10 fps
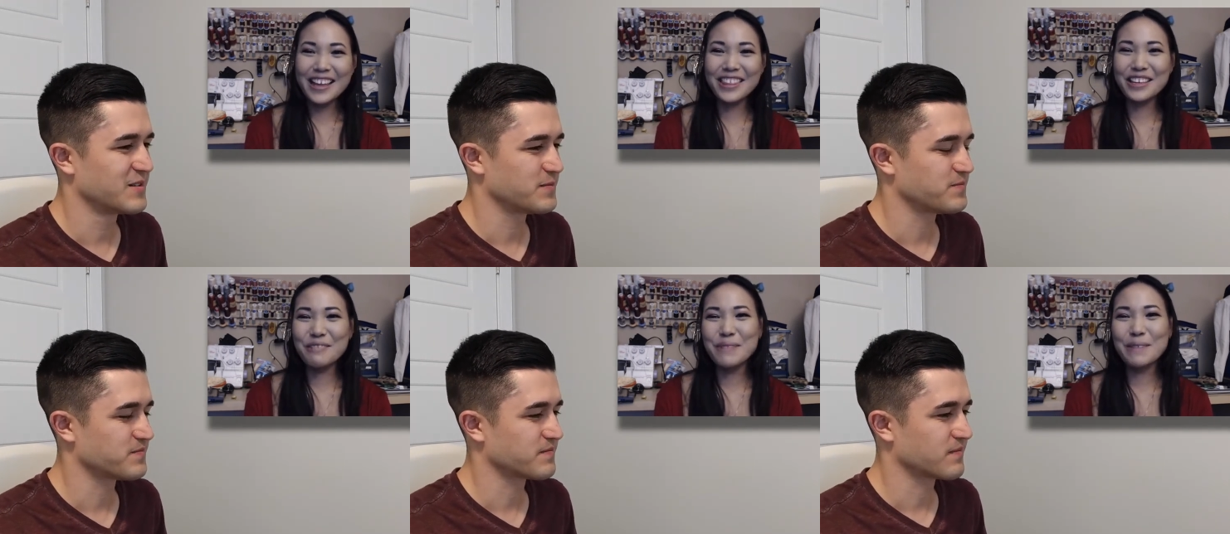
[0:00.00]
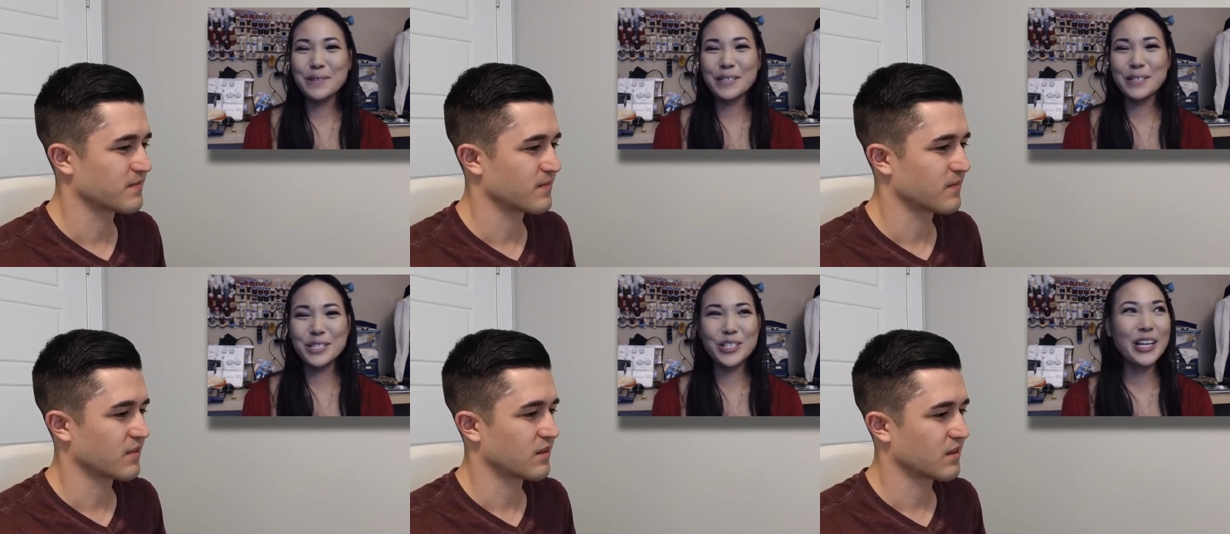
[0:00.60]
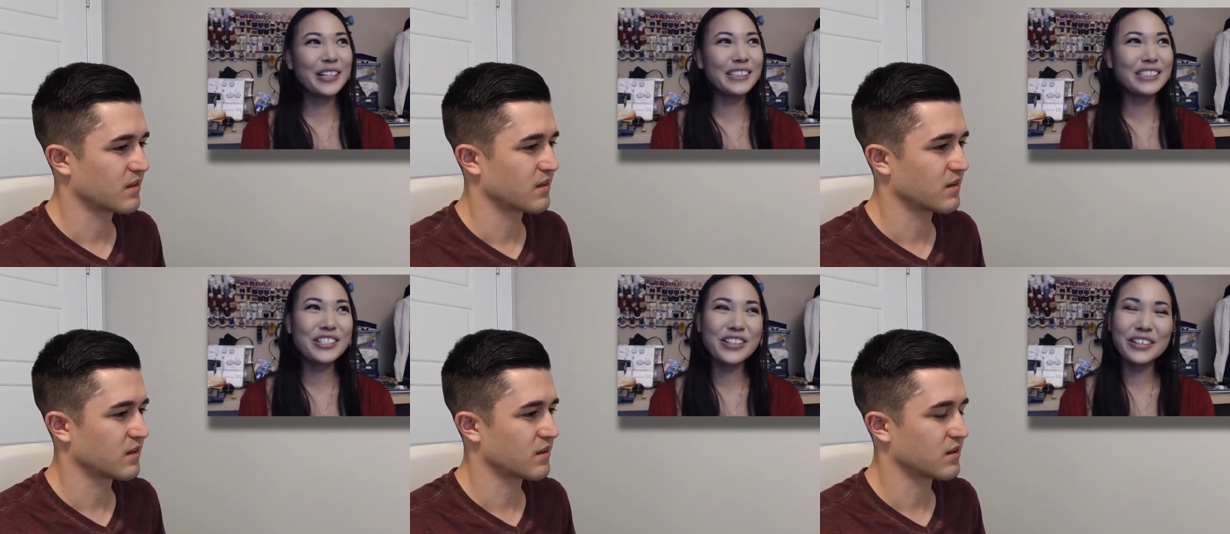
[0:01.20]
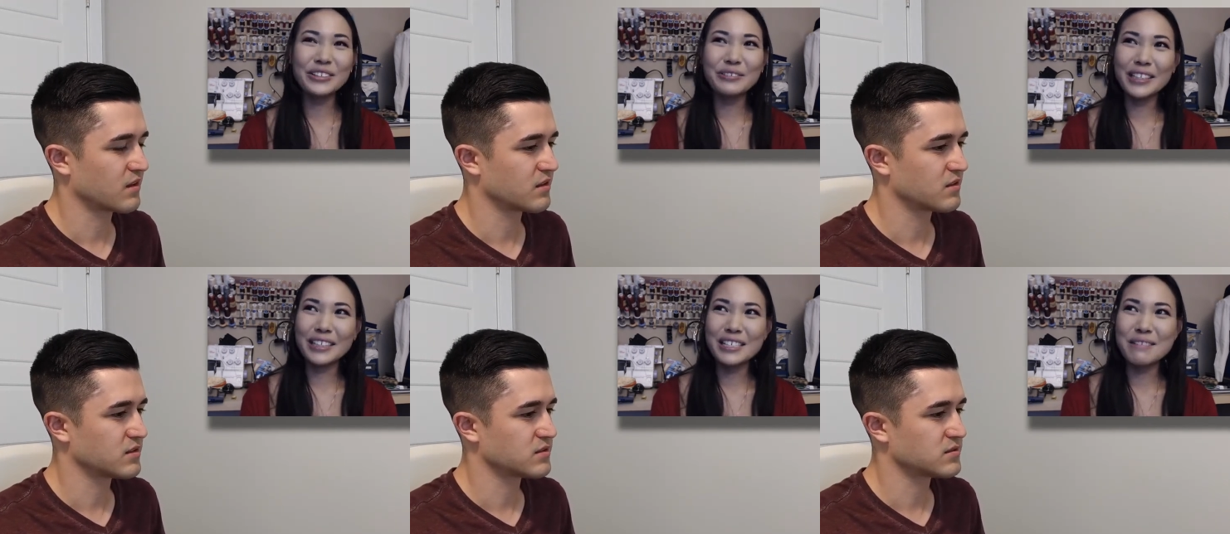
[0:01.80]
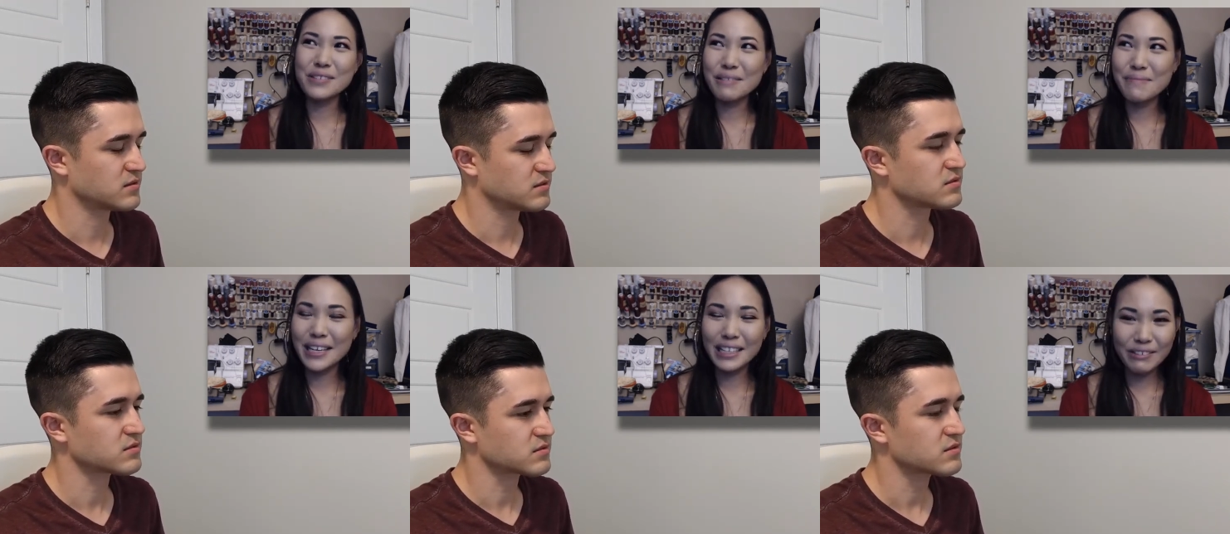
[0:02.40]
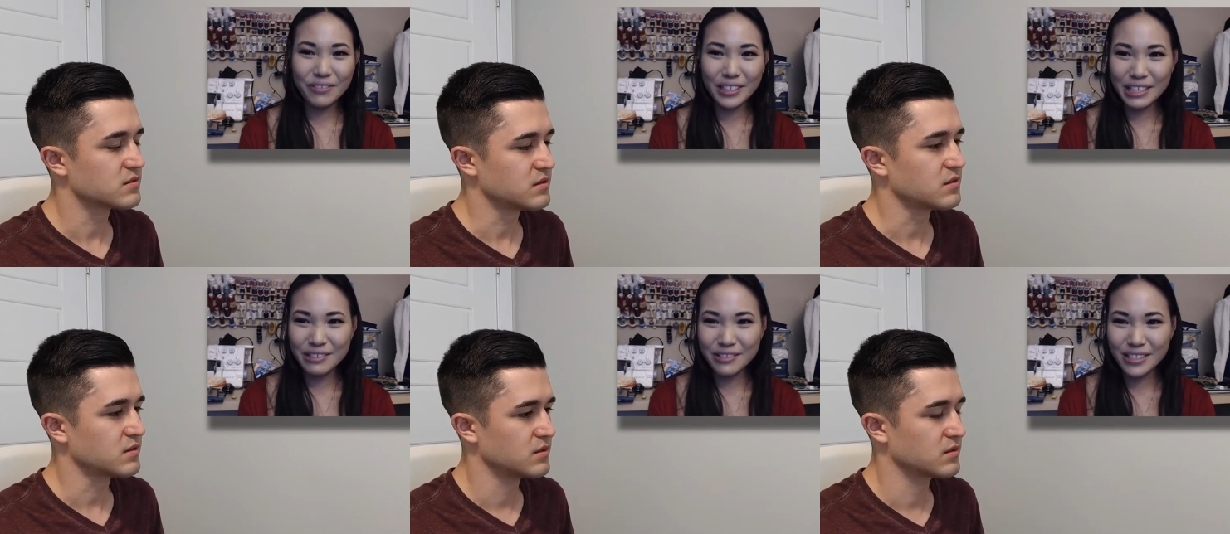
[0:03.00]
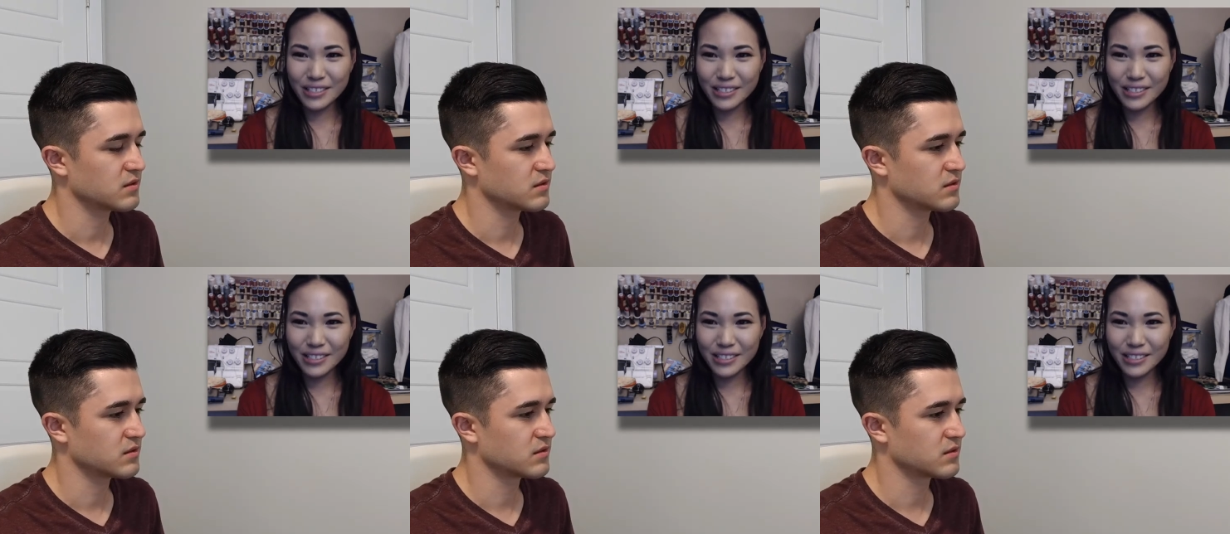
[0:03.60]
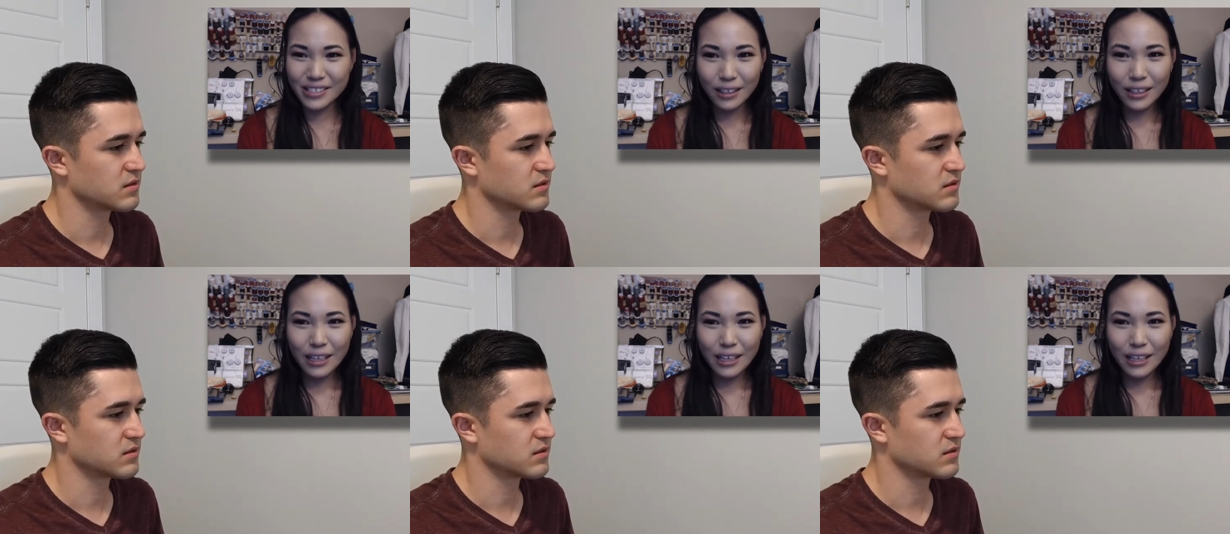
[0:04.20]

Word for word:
Speaker 1: I think my biggest challenge though, when it comes to making videos, is like,